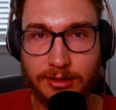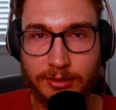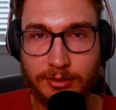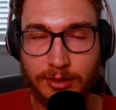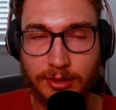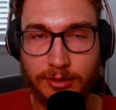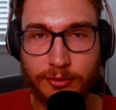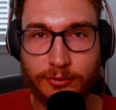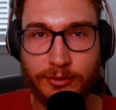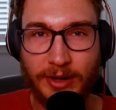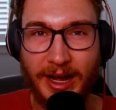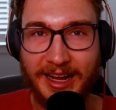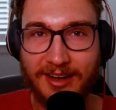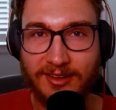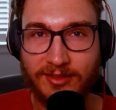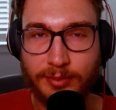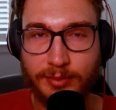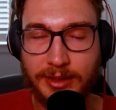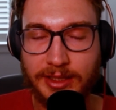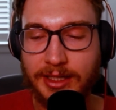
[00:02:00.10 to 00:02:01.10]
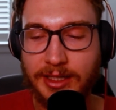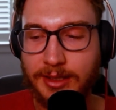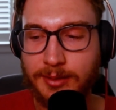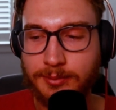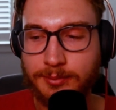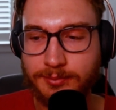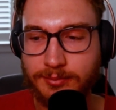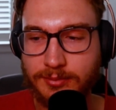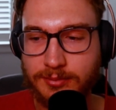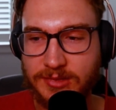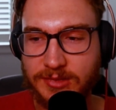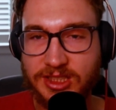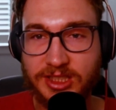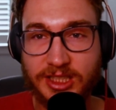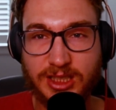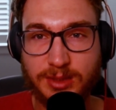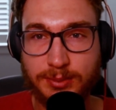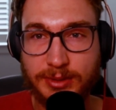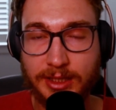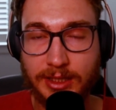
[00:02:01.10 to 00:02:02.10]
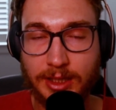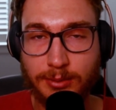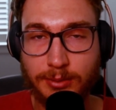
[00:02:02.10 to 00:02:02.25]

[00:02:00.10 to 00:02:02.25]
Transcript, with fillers: 5 p.m., 6 p.m.